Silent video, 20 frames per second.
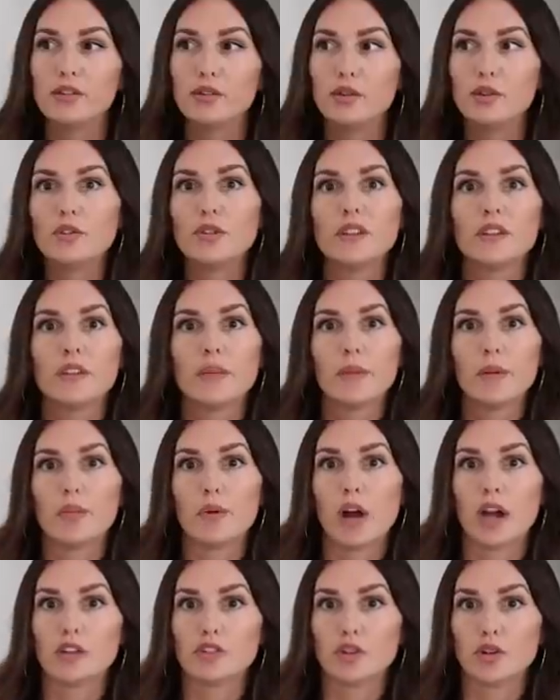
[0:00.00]
And so using something
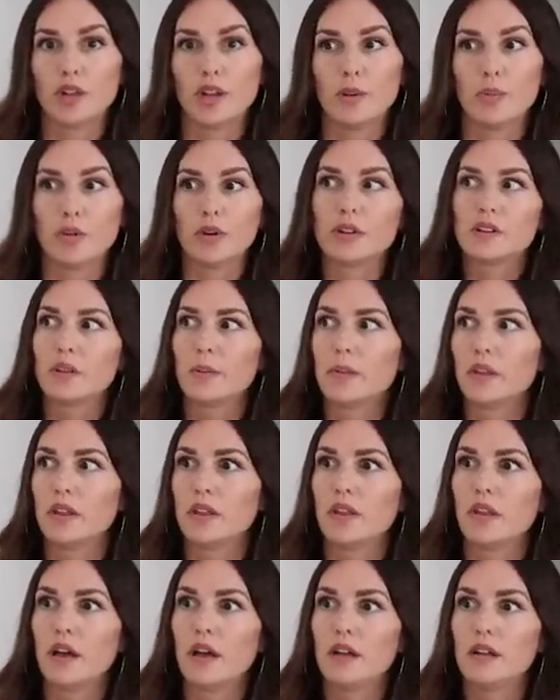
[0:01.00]
practical like books,
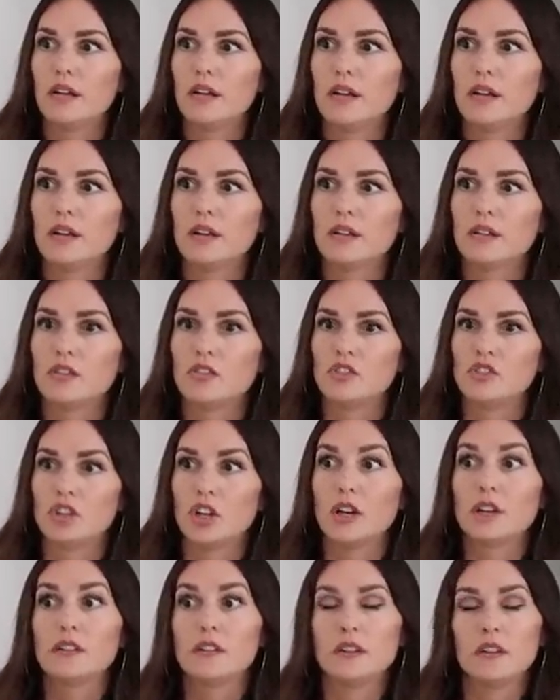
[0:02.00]
something that isn't
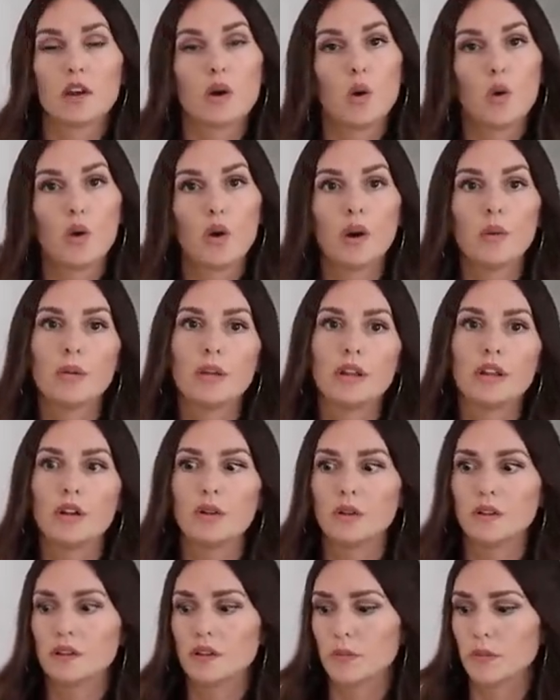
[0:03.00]
just decor, but you
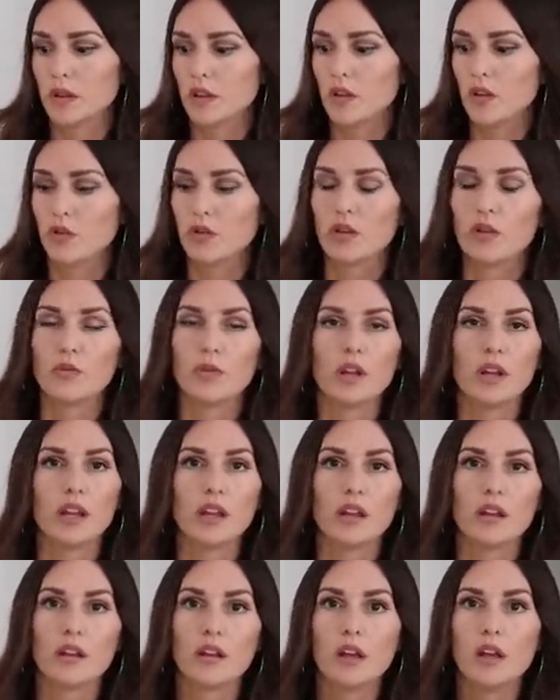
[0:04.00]
know, is something that you can
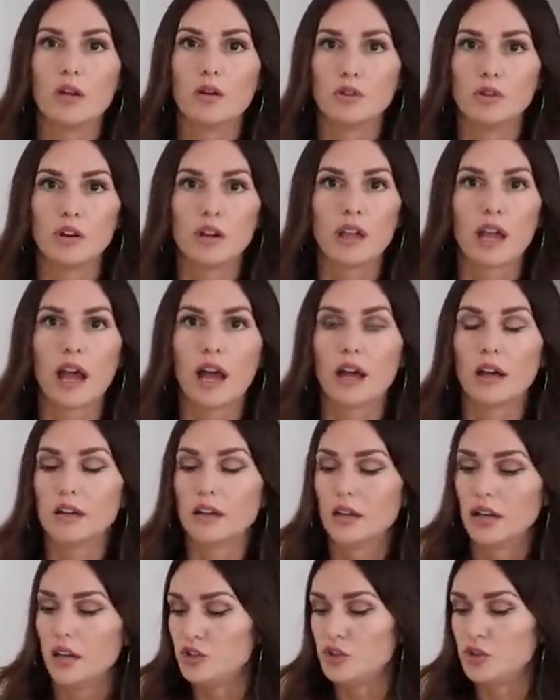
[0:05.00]
read look
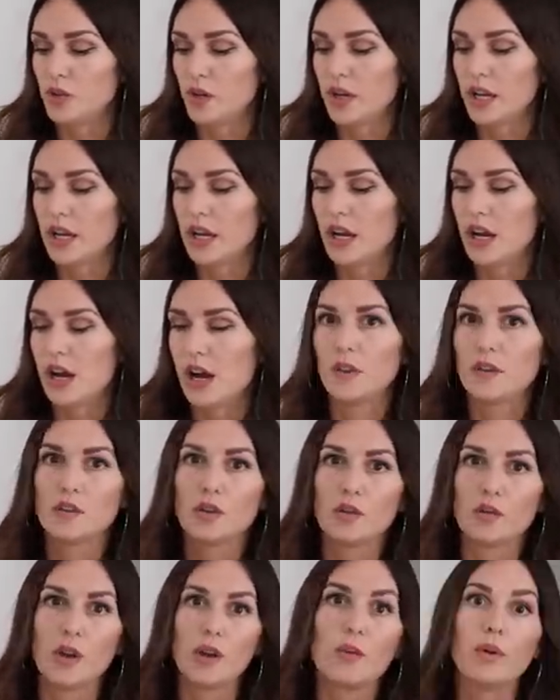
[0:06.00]
at, enjoy
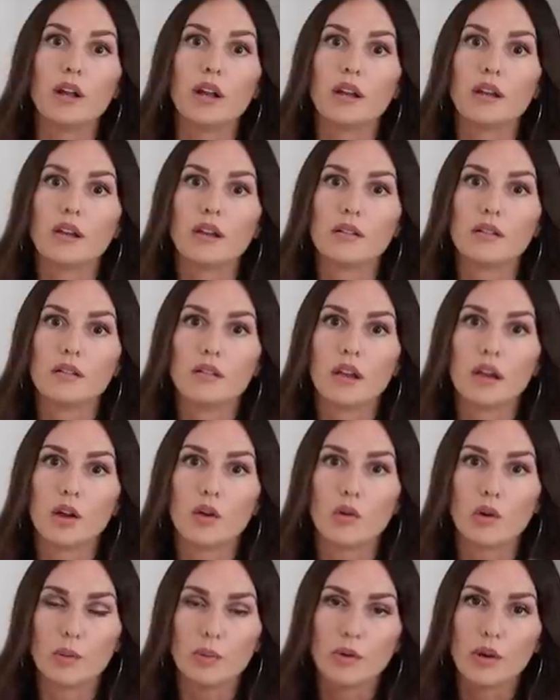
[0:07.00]
is a great way to
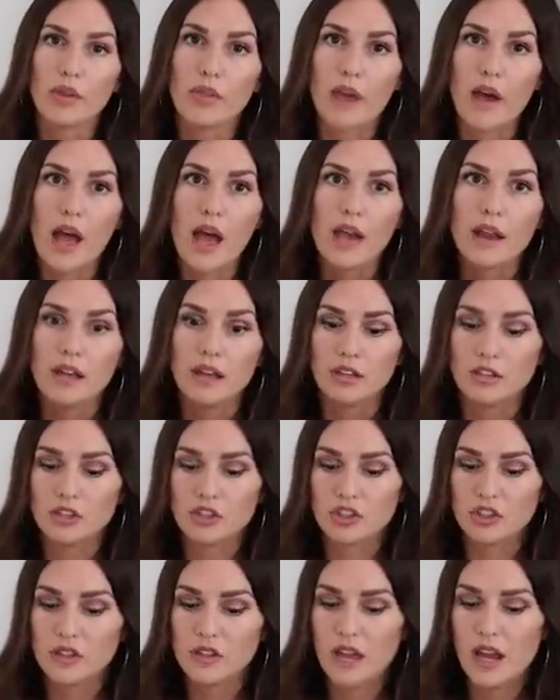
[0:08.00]
incorporate that. And
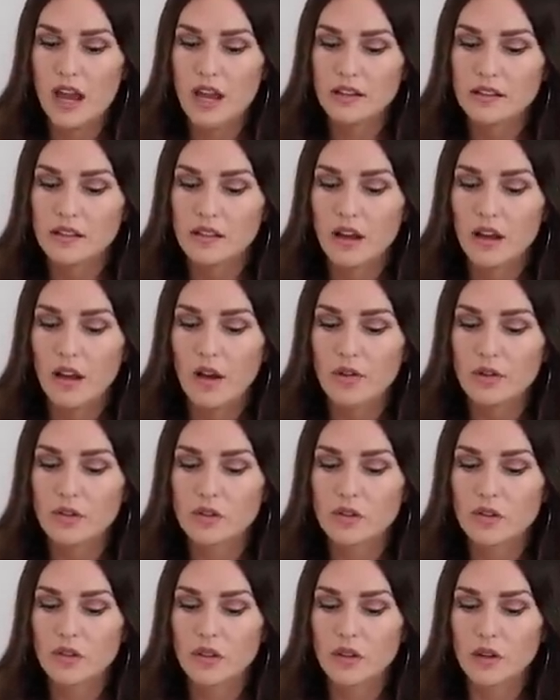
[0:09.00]
it just has, I
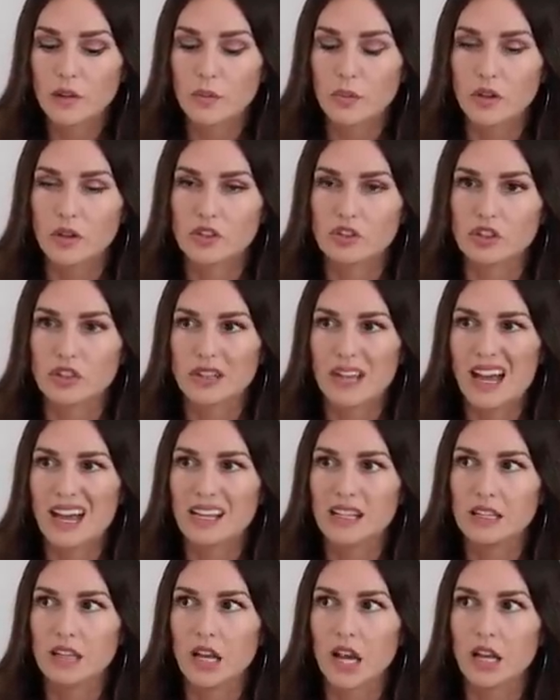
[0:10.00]
also think books just
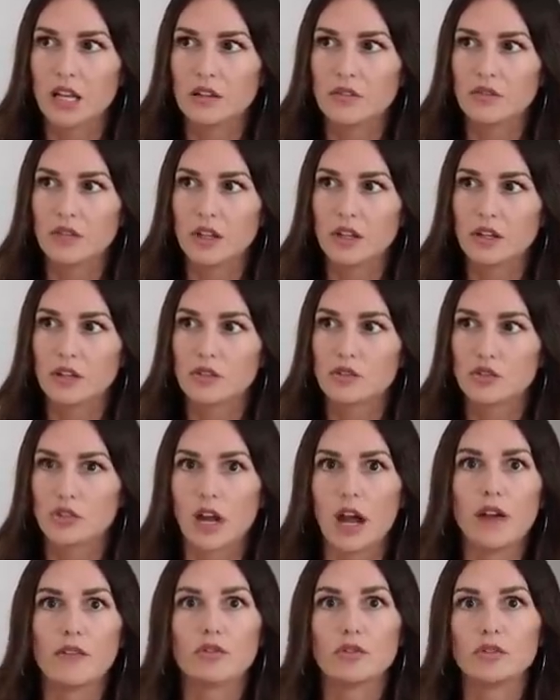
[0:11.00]
add kind of like a
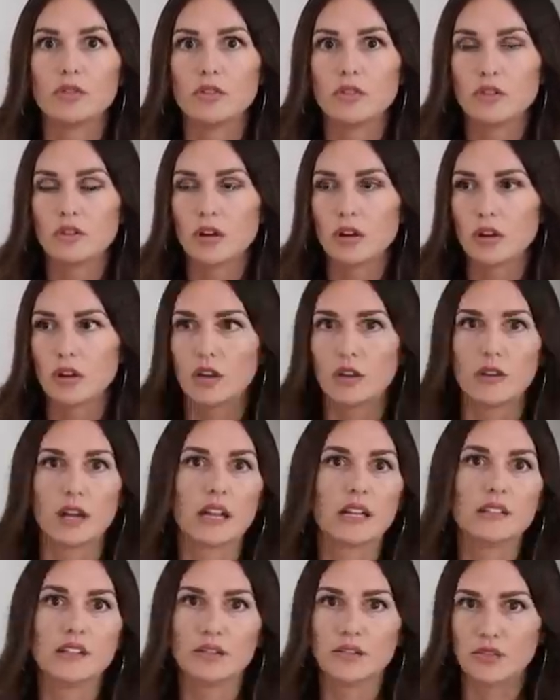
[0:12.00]
traveled
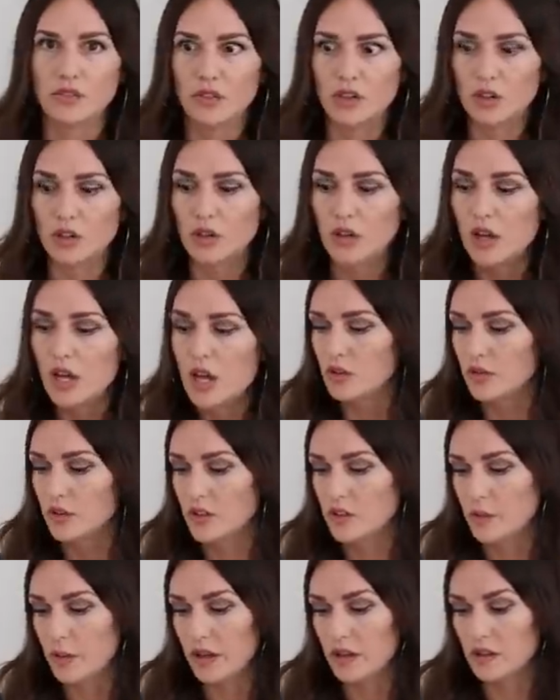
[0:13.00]
collected feel to
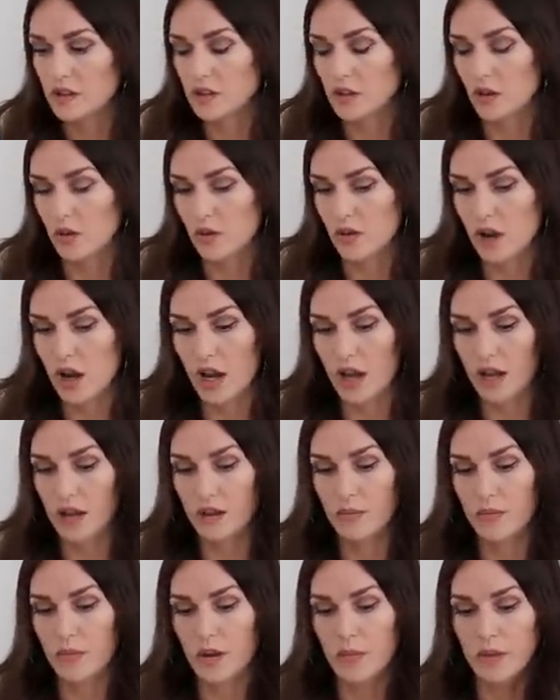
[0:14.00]
a space. So
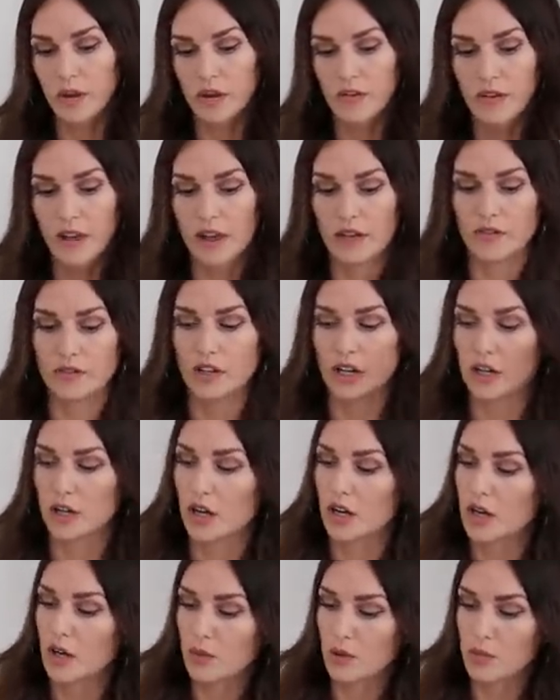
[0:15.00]
I'm a big fan of
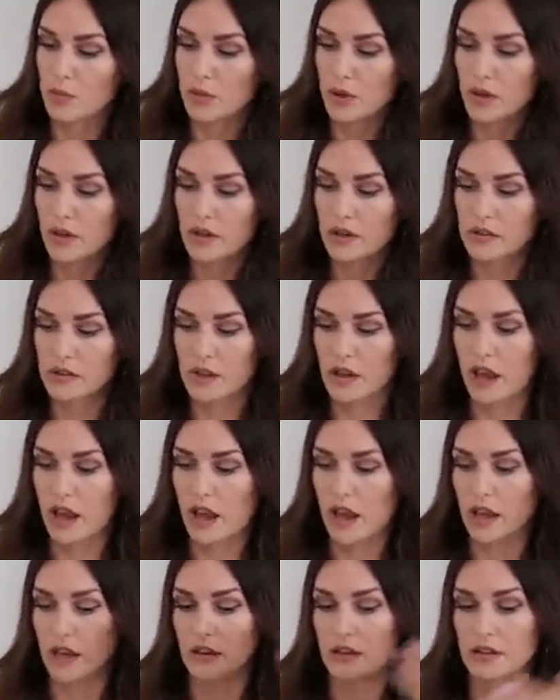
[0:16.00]
decorating with books
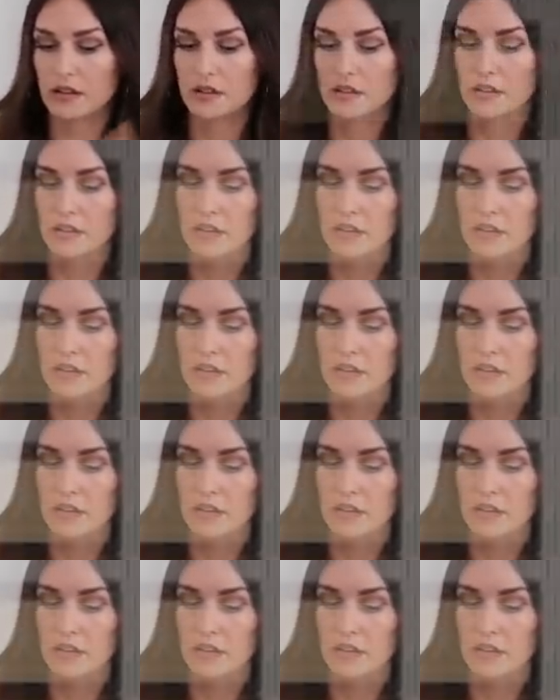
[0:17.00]
and